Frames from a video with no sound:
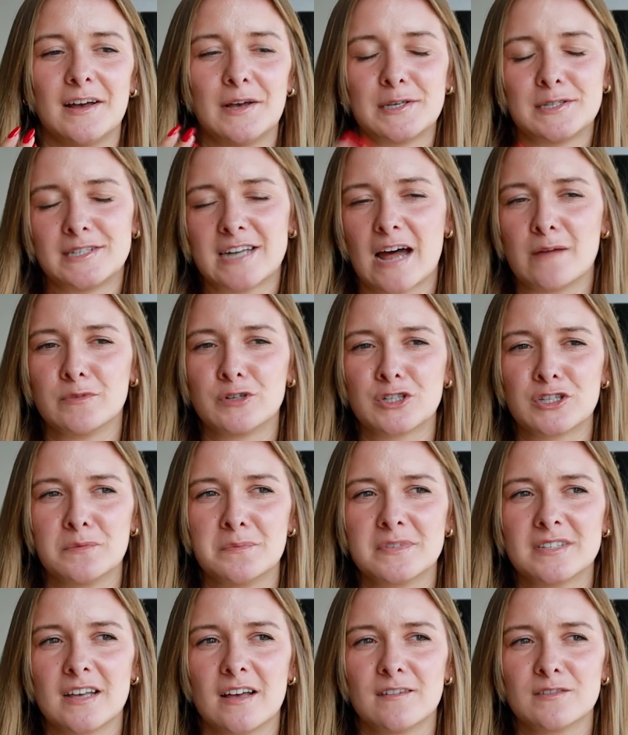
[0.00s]
establish
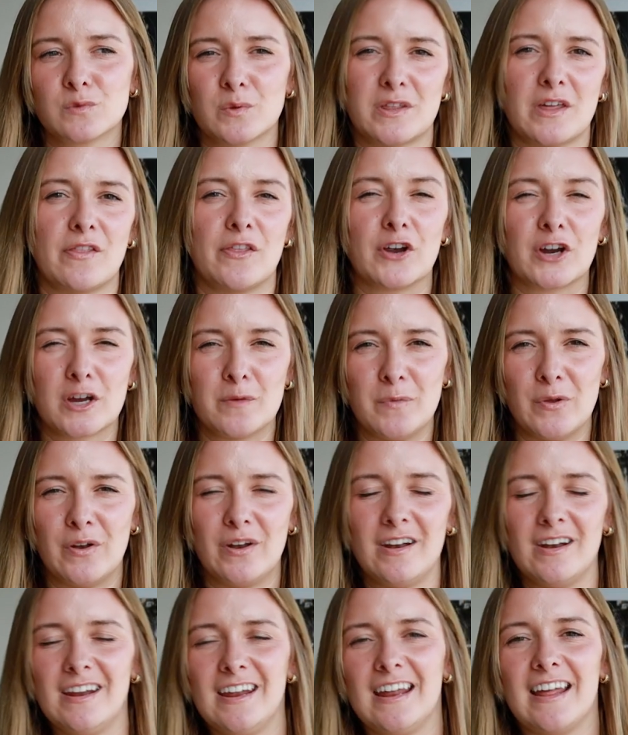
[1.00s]
themselves within their
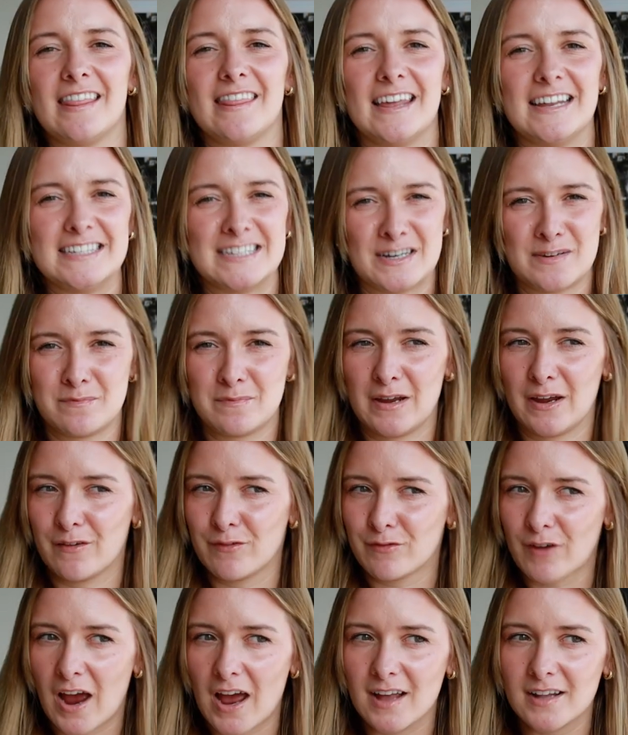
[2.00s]
community, they didn't make
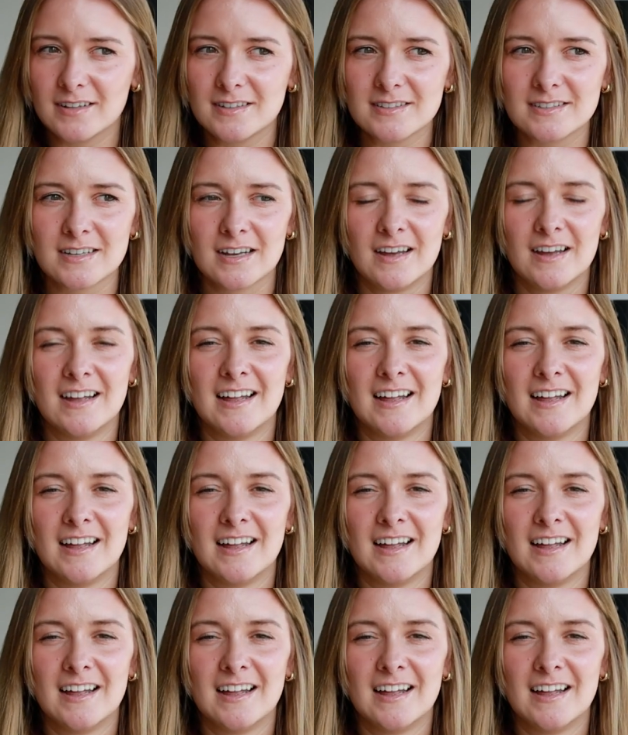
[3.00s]
friends,